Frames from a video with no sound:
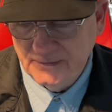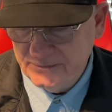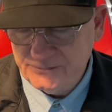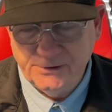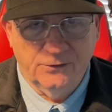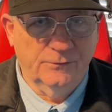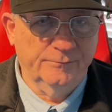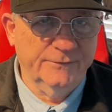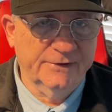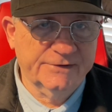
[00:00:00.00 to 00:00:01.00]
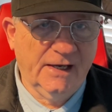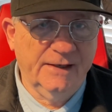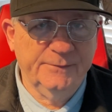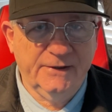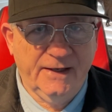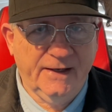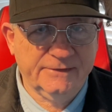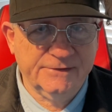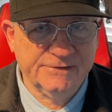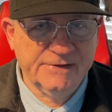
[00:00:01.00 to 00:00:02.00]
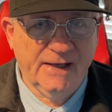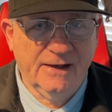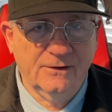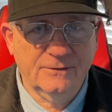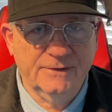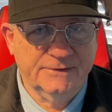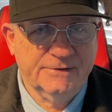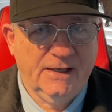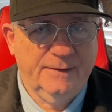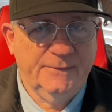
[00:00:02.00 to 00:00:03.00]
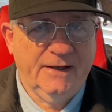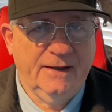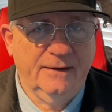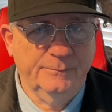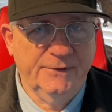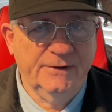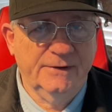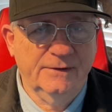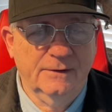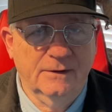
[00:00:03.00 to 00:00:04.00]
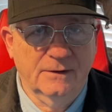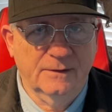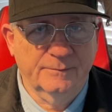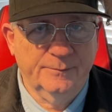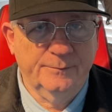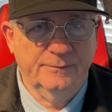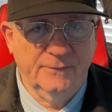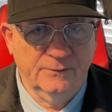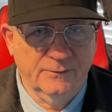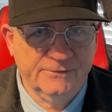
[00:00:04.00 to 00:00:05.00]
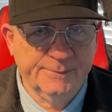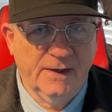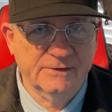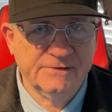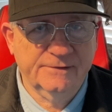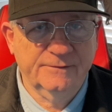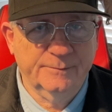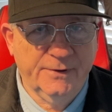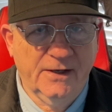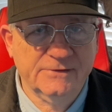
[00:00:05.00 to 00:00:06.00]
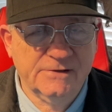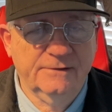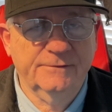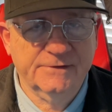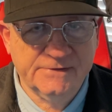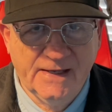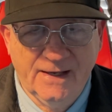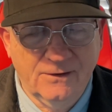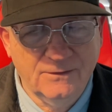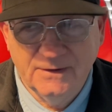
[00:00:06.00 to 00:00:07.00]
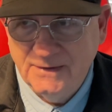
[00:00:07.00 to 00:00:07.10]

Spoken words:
So the time to act is now. The time to be responsive and positive is now.